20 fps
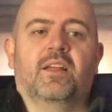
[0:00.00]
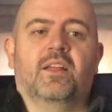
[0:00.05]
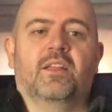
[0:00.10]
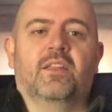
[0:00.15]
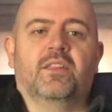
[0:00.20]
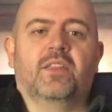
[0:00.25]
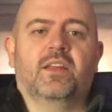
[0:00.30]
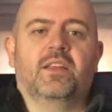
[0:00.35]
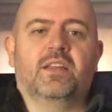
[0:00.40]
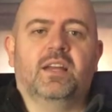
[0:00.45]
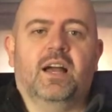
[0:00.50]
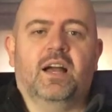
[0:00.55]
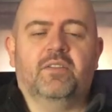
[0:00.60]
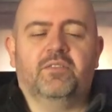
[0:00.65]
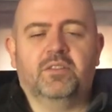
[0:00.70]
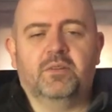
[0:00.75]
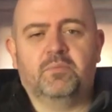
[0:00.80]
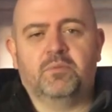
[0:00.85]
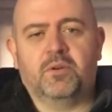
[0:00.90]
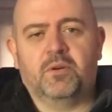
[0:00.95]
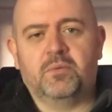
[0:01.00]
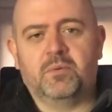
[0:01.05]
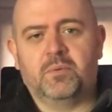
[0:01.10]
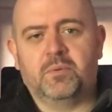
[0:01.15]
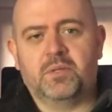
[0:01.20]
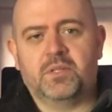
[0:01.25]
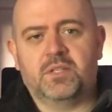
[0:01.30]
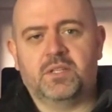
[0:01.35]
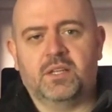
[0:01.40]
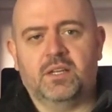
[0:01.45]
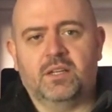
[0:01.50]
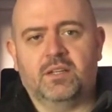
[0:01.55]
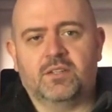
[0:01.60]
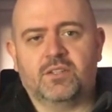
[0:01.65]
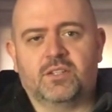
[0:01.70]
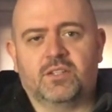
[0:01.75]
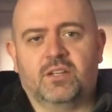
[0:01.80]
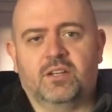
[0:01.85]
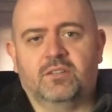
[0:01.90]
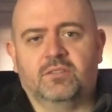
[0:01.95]
then you have to probably say to
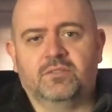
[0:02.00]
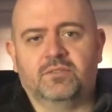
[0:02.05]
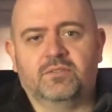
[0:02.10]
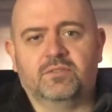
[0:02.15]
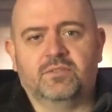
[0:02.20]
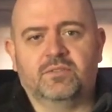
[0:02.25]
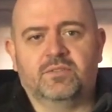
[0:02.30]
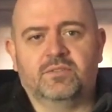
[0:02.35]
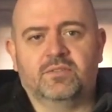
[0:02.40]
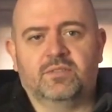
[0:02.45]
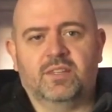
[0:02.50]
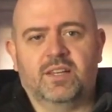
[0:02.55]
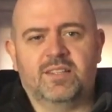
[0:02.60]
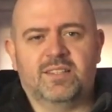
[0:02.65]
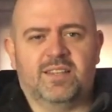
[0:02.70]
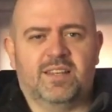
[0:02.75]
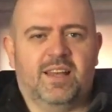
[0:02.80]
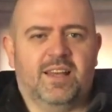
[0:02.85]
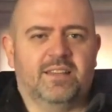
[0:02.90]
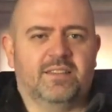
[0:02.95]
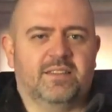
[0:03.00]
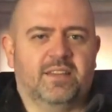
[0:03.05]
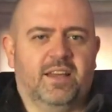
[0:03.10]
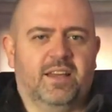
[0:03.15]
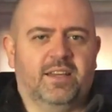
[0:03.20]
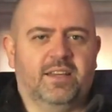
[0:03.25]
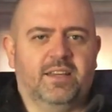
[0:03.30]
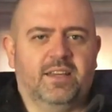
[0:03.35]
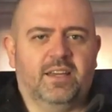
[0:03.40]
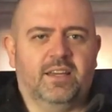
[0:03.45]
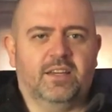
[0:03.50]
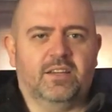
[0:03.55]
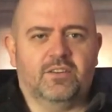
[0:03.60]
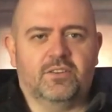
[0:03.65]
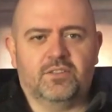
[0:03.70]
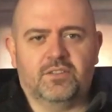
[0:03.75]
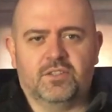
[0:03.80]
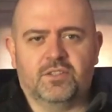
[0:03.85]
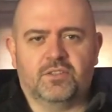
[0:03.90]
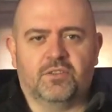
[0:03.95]
yourself, is he anti-gay because
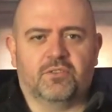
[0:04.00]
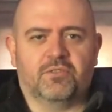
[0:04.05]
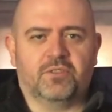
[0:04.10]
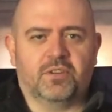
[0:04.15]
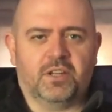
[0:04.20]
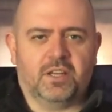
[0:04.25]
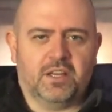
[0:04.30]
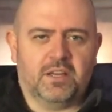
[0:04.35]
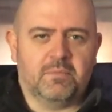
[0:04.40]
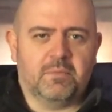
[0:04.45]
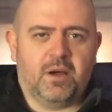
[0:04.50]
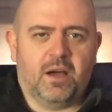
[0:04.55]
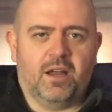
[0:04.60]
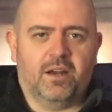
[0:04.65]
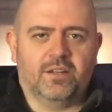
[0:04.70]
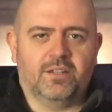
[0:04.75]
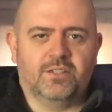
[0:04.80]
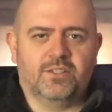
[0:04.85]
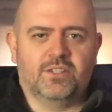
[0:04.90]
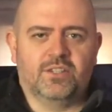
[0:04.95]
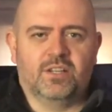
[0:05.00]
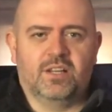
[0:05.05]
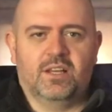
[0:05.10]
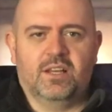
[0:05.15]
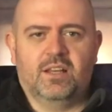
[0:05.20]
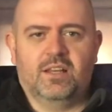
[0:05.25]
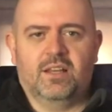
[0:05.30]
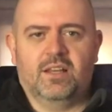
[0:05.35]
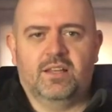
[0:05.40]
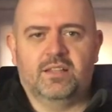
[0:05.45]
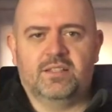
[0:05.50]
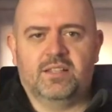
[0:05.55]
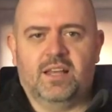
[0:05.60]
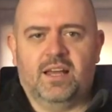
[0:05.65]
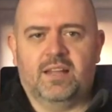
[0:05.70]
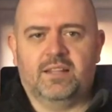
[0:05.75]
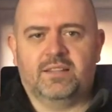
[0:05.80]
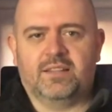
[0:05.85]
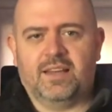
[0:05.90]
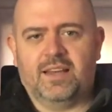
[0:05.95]
he's not for gay marriage? Is he
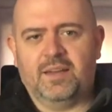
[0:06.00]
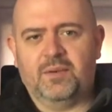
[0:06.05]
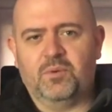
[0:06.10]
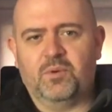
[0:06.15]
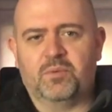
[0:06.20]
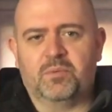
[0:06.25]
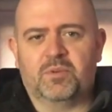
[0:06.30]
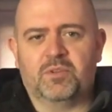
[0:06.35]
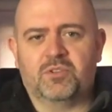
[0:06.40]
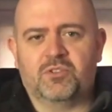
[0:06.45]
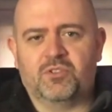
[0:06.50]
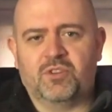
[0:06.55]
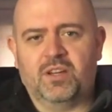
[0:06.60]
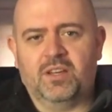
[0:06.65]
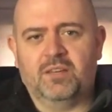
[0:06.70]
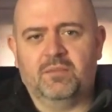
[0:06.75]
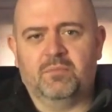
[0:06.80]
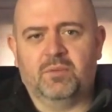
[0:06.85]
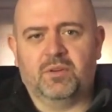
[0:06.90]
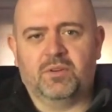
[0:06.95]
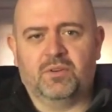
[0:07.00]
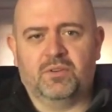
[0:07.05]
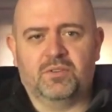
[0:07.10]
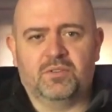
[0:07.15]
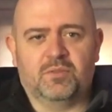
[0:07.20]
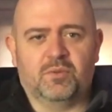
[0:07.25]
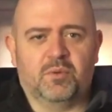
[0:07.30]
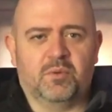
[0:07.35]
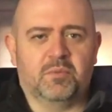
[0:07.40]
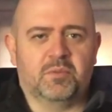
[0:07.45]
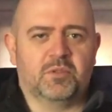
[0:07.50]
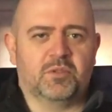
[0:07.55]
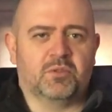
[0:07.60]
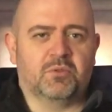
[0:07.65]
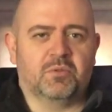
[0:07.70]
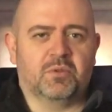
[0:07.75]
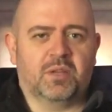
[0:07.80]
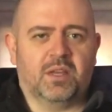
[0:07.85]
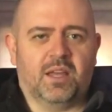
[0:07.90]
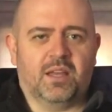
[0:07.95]
anti-women's right because the women's
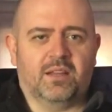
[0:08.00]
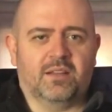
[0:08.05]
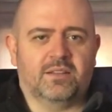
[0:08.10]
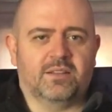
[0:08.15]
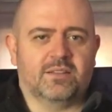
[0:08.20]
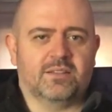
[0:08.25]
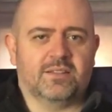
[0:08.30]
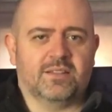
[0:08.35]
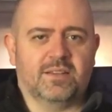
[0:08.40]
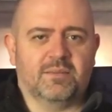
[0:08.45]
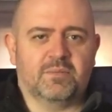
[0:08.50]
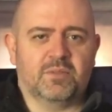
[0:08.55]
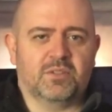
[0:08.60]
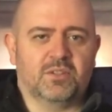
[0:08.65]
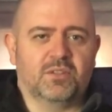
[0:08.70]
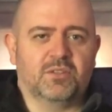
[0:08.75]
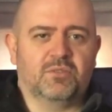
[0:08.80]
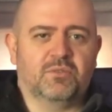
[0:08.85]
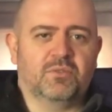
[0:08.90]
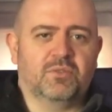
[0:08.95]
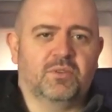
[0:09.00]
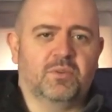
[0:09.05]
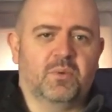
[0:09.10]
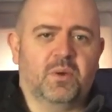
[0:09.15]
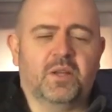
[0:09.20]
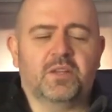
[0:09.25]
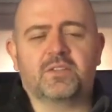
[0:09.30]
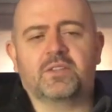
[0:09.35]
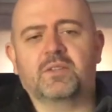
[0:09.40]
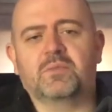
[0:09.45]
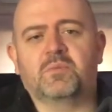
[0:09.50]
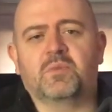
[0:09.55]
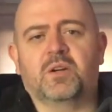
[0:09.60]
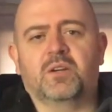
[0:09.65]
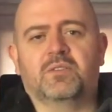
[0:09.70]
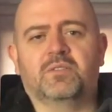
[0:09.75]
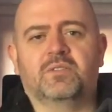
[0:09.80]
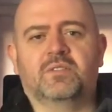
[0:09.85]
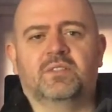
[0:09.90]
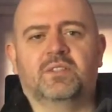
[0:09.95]
don't get it the same as they do in the Western
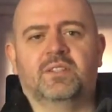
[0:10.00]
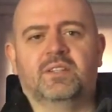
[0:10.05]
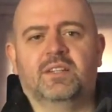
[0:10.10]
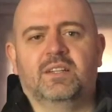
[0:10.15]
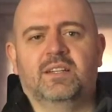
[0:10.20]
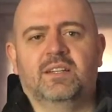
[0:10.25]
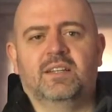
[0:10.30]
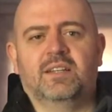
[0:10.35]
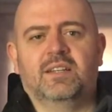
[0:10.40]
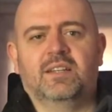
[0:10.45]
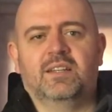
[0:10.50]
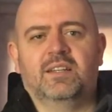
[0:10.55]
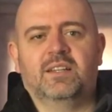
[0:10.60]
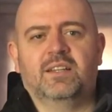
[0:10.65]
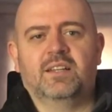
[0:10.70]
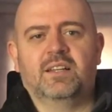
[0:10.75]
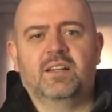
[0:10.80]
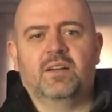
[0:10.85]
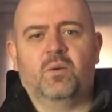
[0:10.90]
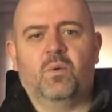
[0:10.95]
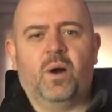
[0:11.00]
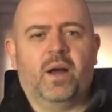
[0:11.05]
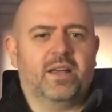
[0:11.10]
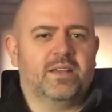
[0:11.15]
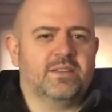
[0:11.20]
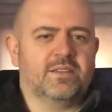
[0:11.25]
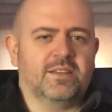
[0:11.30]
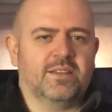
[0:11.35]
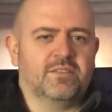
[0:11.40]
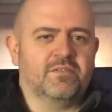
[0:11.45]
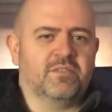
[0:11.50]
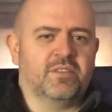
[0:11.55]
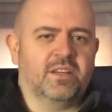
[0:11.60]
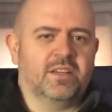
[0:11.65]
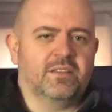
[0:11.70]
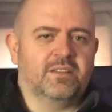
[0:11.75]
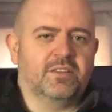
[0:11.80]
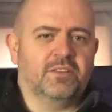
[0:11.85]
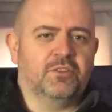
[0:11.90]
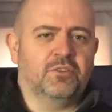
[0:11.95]
world? Why is he
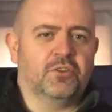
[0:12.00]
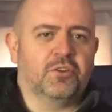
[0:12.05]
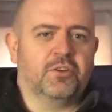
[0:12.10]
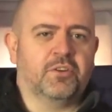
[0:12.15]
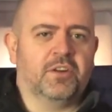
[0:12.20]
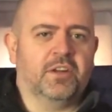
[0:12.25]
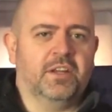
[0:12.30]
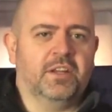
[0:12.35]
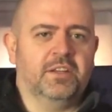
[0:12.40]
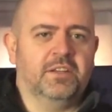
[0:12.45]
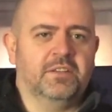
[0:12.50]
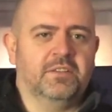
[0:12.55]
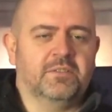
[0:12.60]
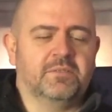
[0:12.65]
invading Ukraine?